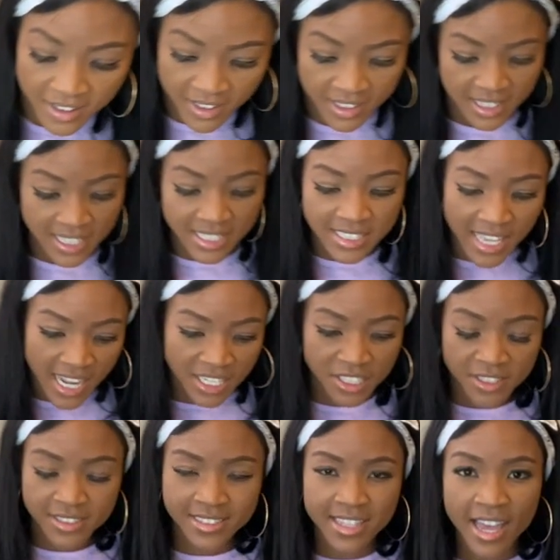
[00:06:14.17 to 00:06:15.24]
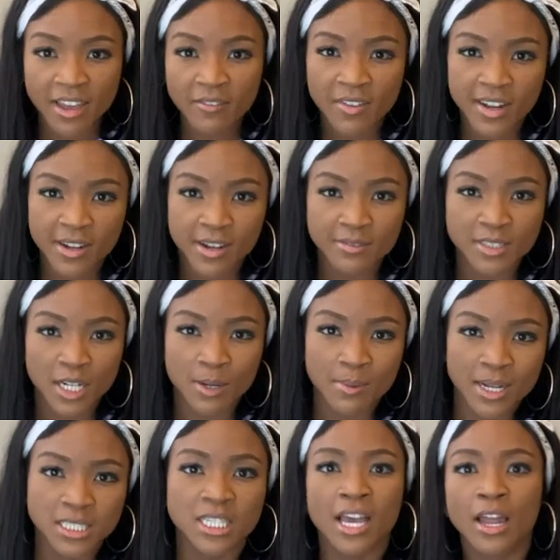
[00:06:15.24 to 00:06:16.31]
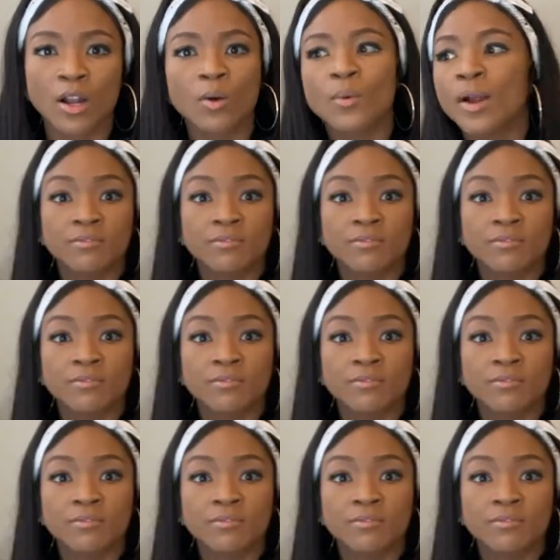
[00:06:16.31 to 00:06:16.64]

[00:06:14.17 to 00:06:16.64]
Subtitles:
This is actually the second video I've done on my channel where